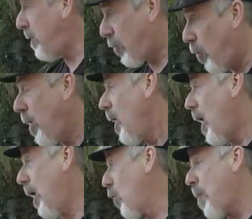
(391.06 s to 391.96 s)
mean, so
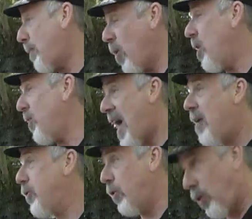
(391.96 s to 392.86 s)
a group up to
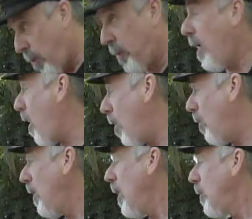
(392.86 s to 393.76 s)
100,000 or
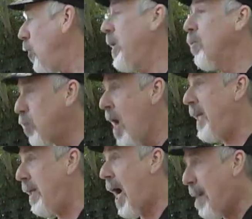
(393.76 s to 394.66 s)
below, you can run
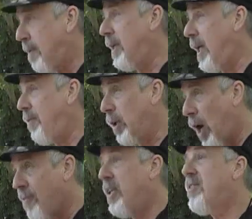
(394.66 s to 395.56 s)
it. I believe the
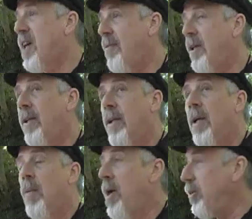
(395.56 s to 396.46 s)
governance of it,
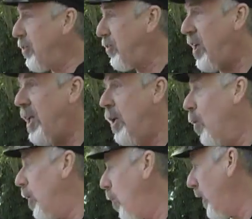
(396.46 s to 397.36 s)
whether it's a city
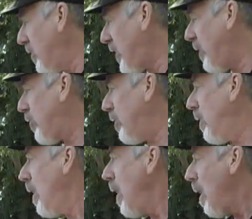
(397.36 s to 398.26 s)
or an organization,
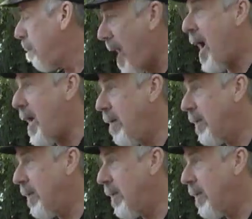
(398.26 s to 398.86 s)
by